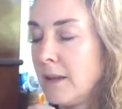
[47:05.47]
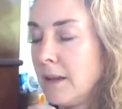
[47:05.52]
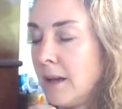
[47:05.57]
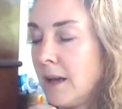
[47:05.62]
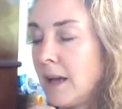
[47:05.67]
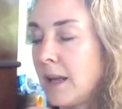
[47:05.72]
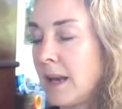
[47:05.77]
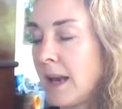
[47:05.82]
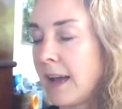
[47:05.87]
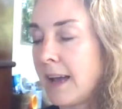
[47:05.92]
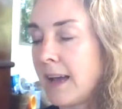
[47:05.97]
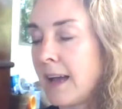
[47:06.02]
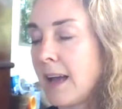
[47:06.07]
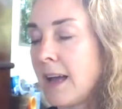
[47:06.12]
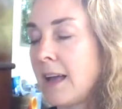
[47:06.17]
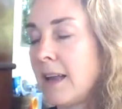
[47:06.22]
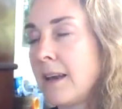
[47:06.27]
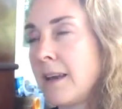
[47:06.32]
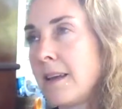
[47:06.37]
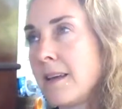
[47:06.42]
And I
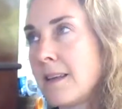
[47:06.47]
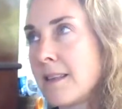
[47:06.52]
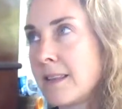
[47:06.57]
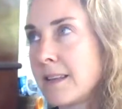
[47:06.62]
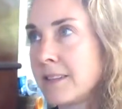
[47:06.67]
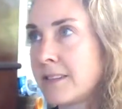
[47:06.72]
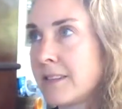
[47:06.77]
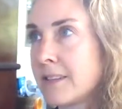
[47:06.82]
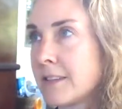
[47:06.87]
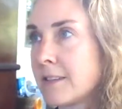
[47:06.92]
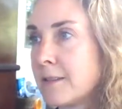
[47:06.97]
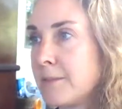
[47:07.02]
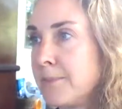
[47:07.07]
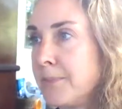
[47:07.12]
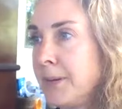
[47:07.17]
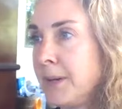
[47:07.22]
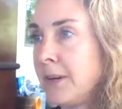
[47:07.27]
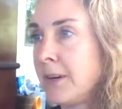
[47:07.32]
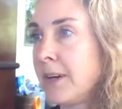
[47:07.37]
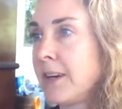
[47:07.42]
had this
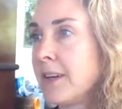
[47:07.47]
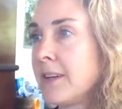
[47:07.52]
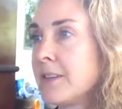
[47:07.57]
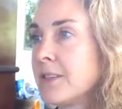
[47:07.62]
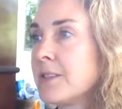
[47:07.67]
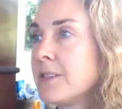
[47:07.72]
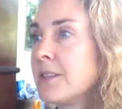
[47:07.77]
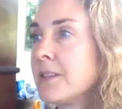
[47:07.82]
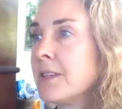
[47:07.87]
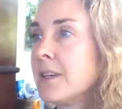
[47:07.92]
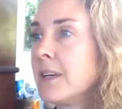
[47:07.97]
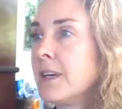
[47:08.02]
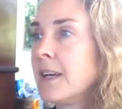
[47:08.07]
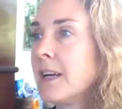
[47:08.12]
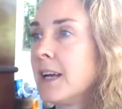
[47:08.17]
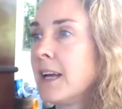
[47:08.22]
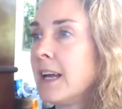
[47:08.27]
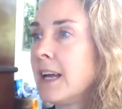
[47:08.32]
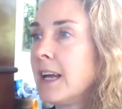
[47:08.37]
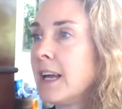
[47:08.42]
experience
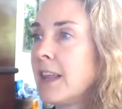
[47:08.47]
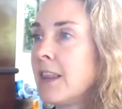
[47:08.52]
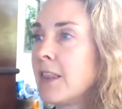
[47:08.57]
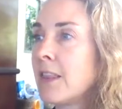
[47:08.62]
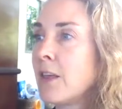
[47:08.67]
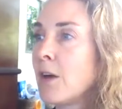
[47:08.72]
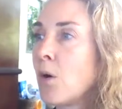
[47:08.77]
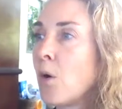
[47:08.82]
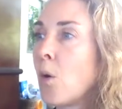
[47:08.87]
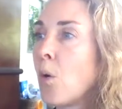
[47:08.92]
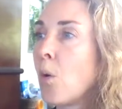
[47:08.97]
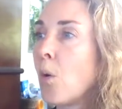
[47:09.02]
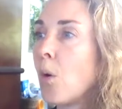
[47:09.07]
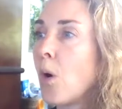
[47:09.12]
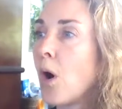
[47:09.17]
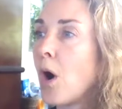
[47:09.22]
in the